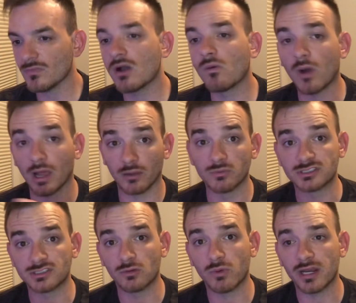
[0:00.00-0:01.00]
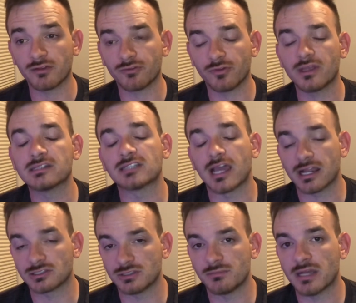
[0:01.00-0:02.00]
While I was still waiting for this, I
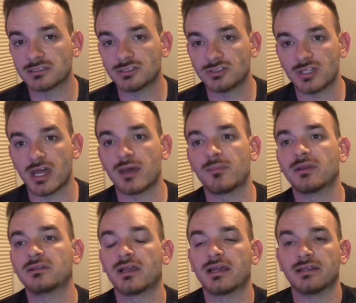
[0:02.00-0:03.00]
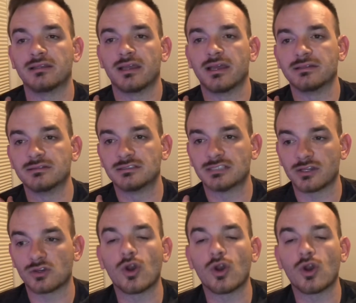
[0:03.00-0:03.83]
actually messaged them and said,